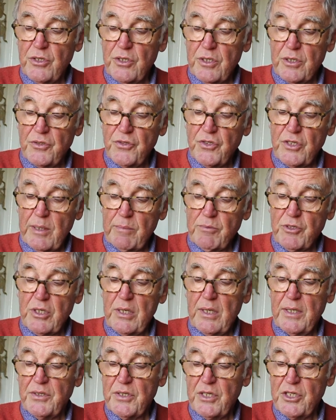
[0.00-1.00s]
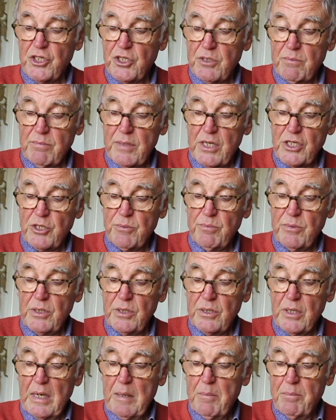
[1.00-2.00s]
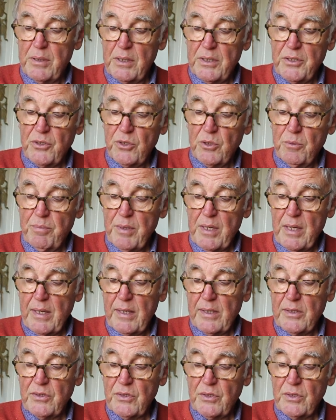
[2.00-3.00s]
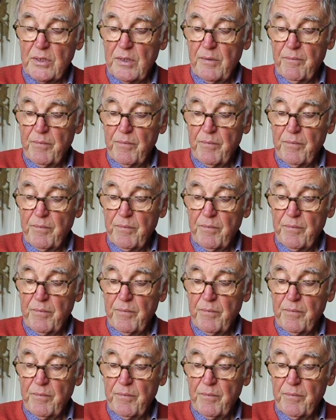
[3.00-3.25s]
conceptualization, measurement, political bias,